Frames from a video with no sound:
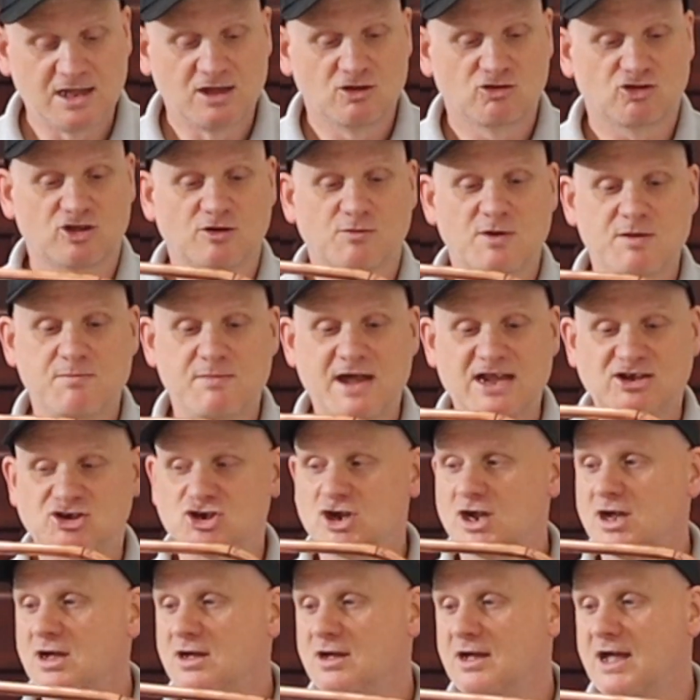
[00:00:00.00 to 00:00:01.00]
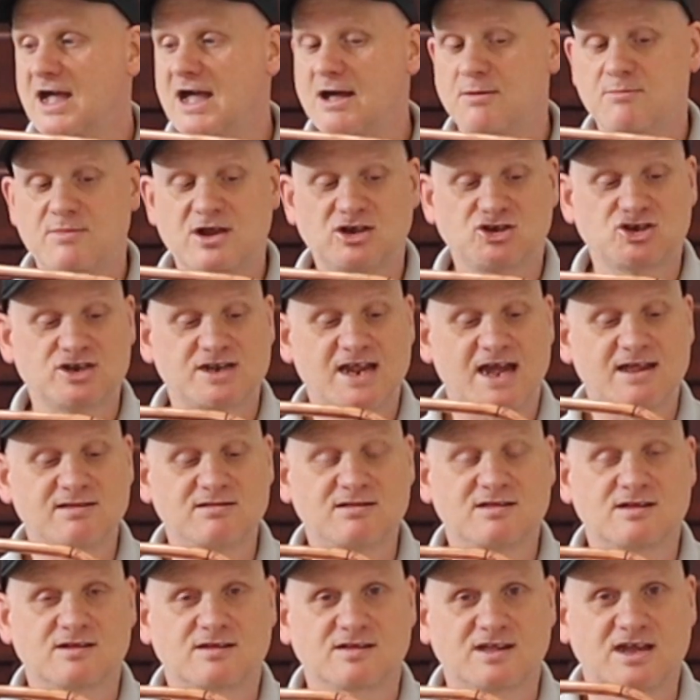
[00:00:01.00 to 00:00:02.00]
Shall we measure our measured
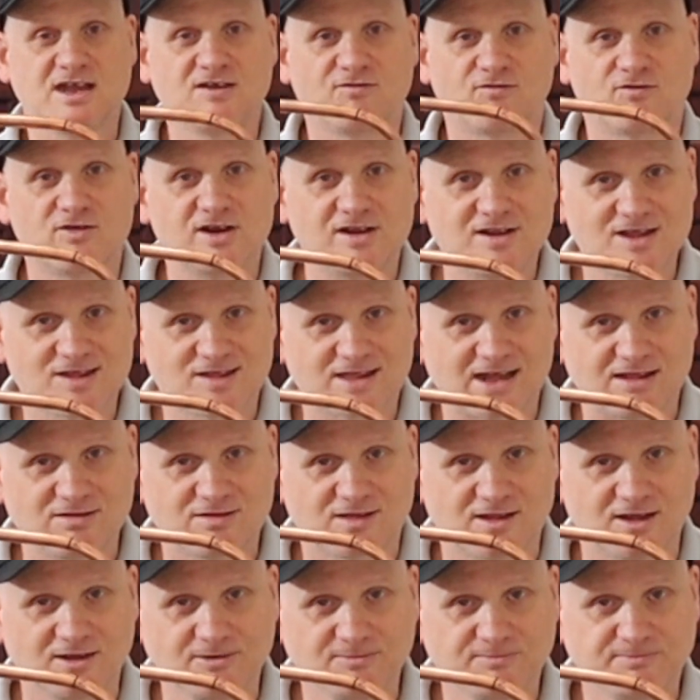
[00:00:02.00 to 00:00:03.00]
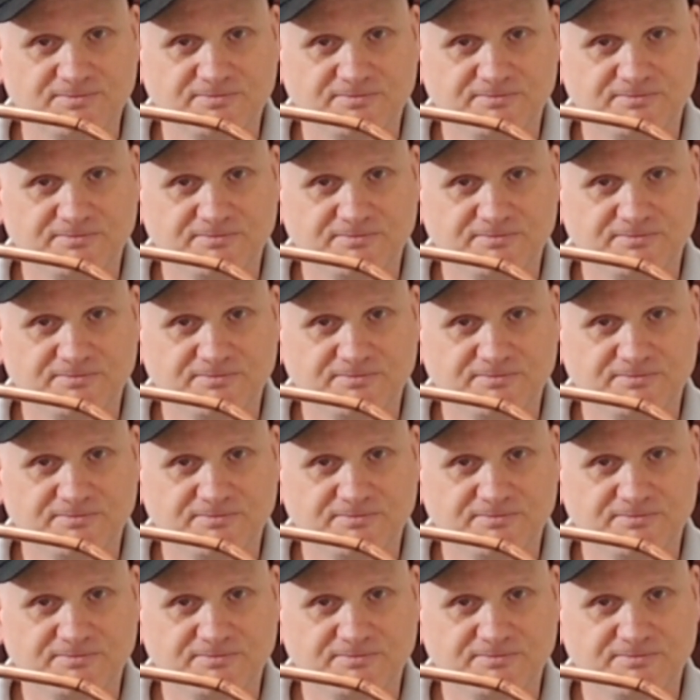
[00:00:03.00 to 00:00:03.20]
end to see if we're in the centre?